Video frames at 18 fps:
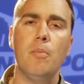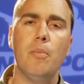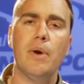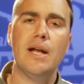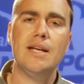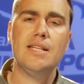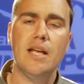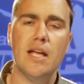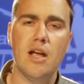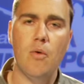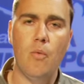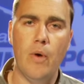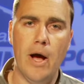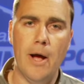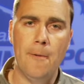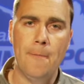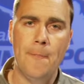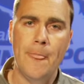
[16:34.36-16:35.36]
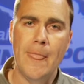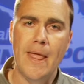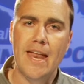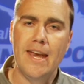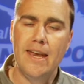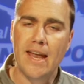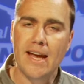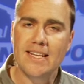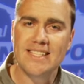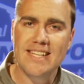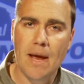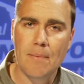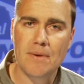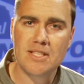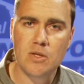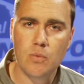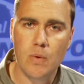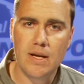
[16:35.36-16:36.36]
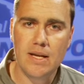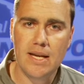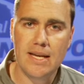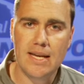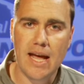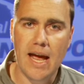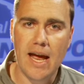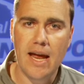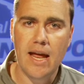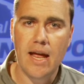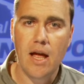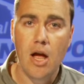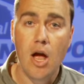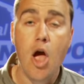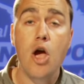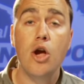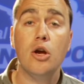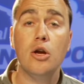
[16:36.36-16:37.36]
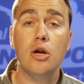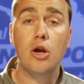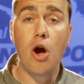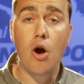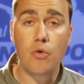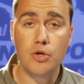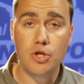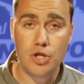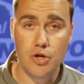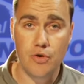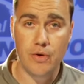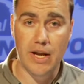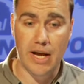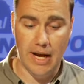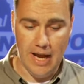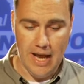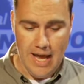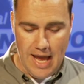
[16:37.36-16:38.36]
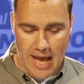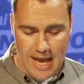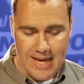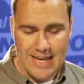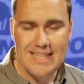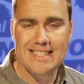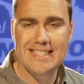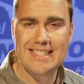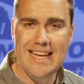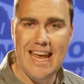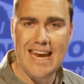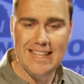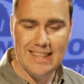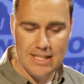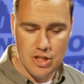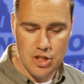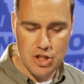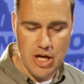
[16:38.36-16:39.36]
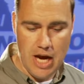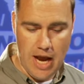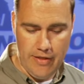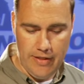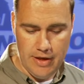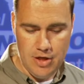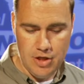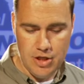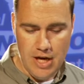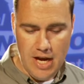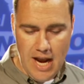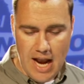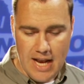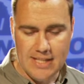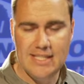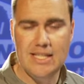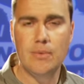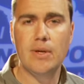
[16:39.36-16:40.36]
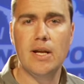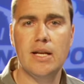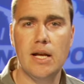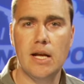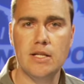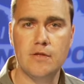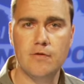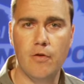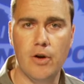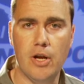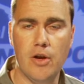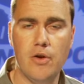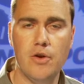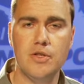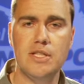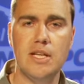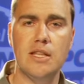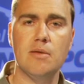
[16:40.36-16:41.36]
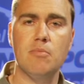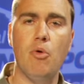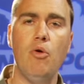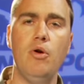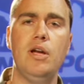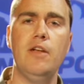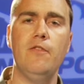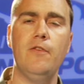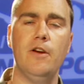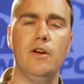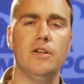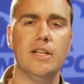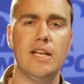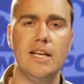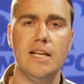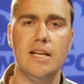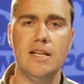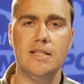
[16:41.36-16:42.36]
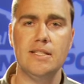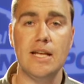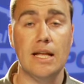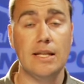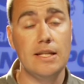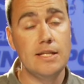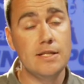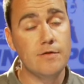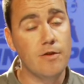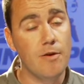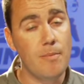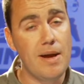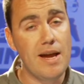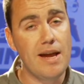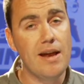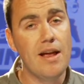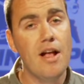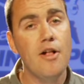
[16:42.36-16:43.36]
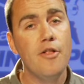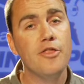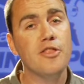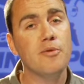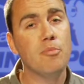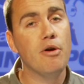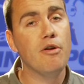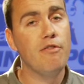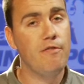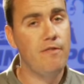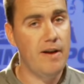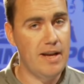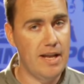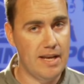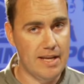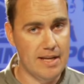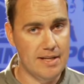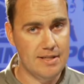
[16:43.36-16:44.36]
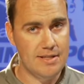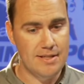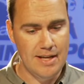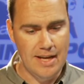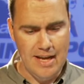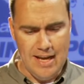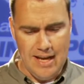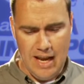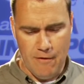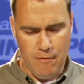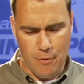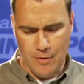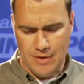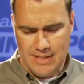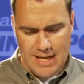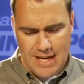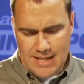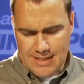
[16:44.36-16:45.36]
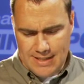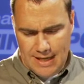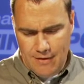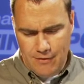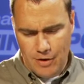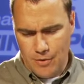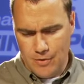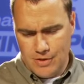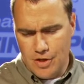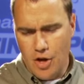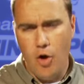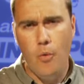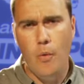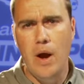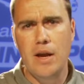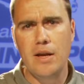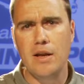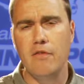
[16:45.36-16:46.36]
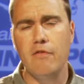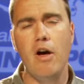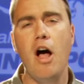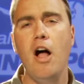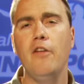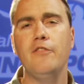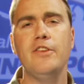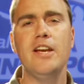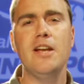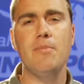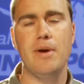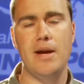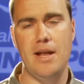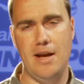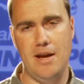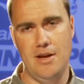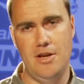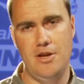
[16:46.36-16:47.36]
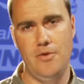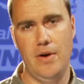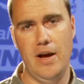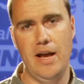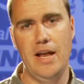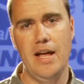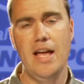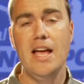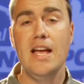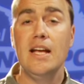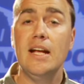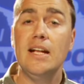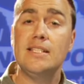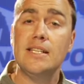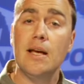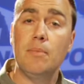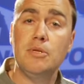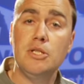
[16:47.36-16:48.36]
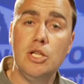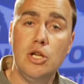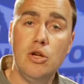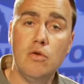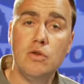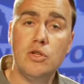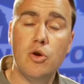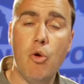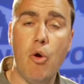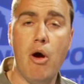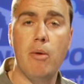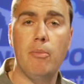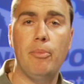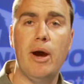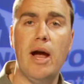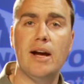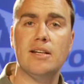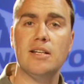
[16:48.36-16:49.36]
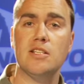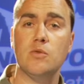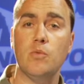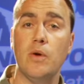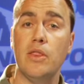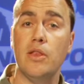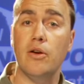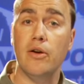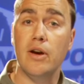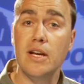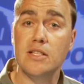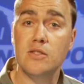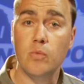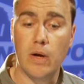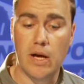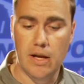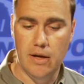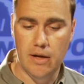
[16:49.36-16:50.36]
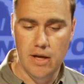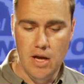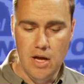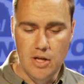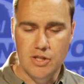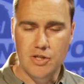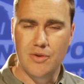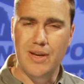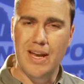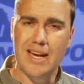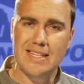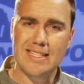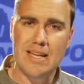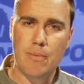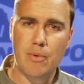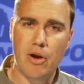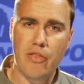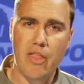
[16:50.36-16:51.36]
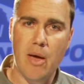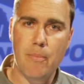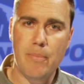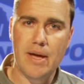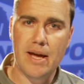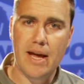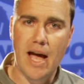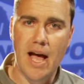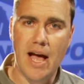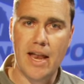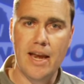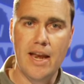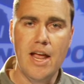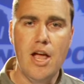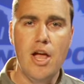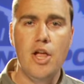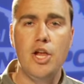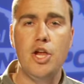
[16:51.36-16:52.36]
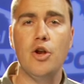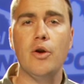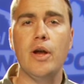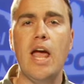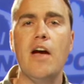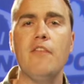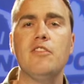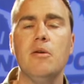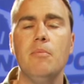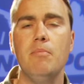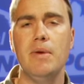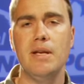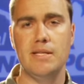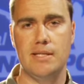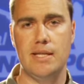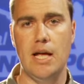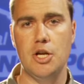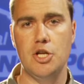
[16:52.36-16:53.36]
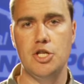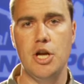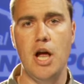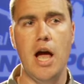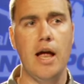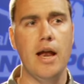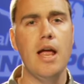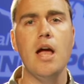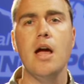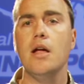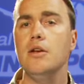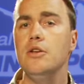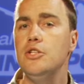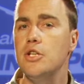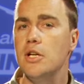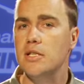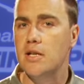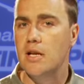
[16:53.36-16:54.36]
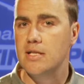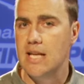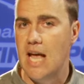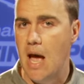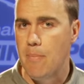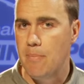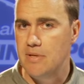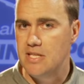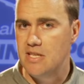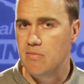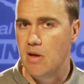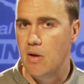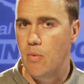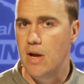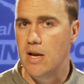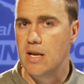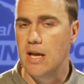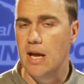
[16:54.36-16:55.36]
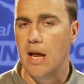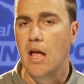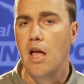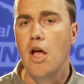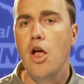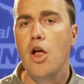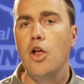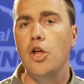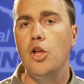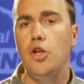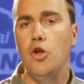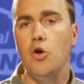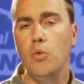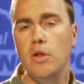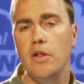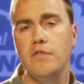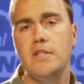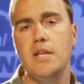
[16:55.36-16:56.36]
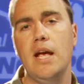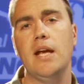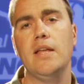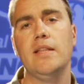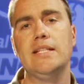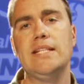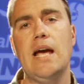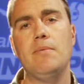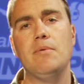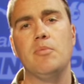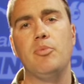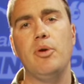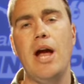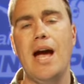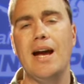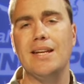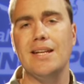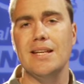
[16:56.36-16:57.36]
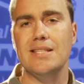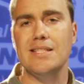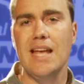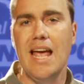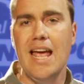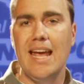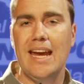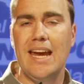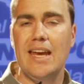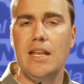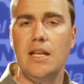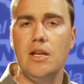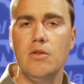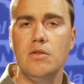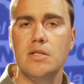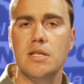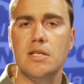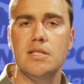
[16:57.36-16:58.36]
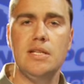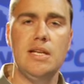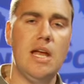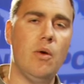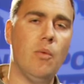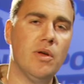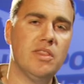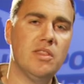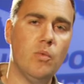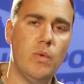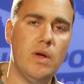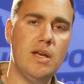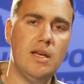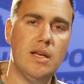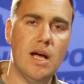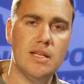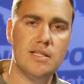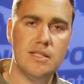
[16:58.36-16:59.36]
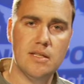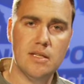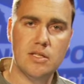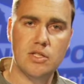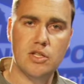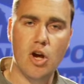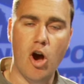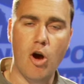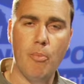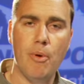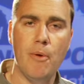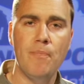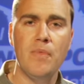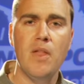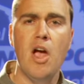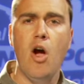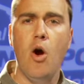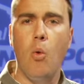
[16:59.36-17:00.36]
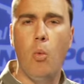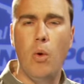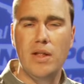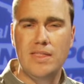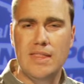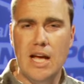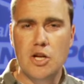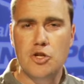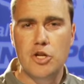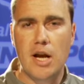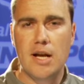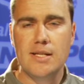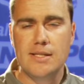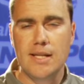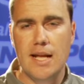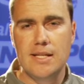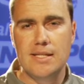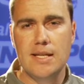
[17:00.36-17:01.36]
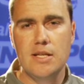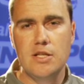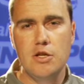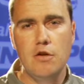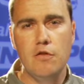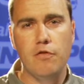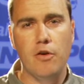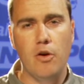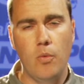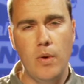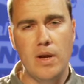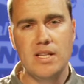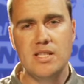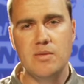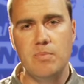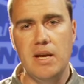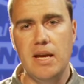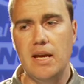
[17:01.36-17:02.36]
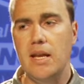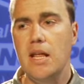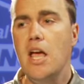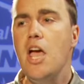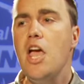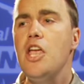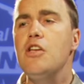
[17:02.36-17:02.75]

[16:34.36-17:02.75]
But I tell you what, next time it's a windy day, go shooting. Take this challenge and see what it does for you. You see, the more difficult it is, at least for me, the more fun it is. If it was easy, if there was no wind involved, anybody could do it. It's up to you to go out and practice when there is wind. So next time you're on that big hunt, you don't have to miss that shot just because it happens to be windy. You will have taken the time to practice getting used to seeing what the wind does in the scope, what that translates into for wind speed.